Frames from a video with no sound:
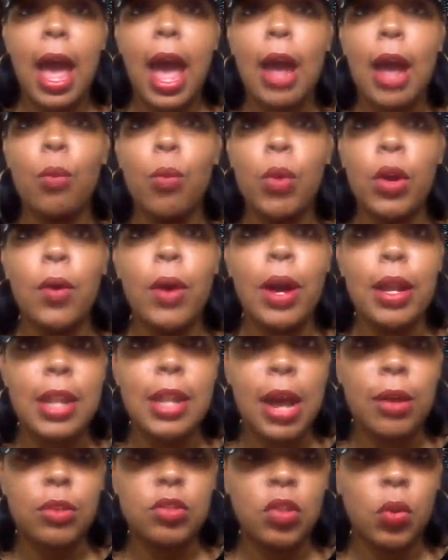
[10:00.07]
I will
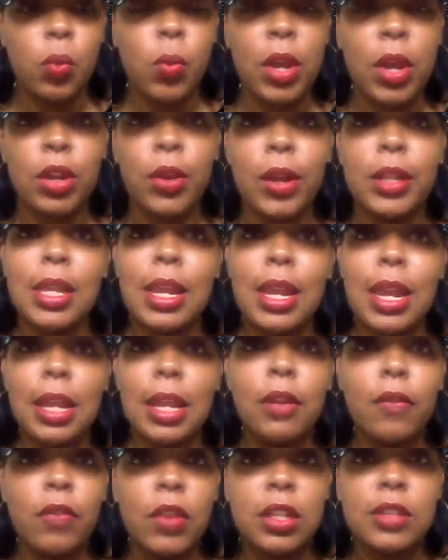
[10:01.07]
announce the winner at the
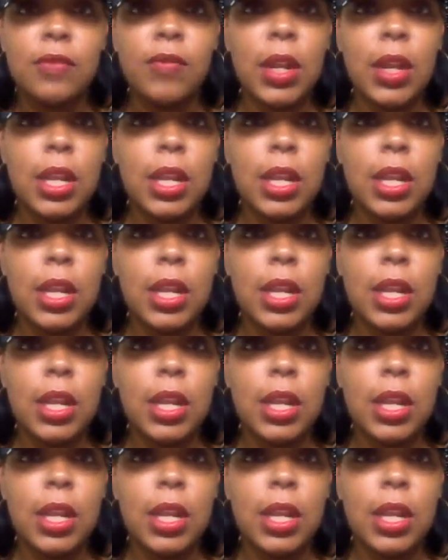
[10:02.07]
end of this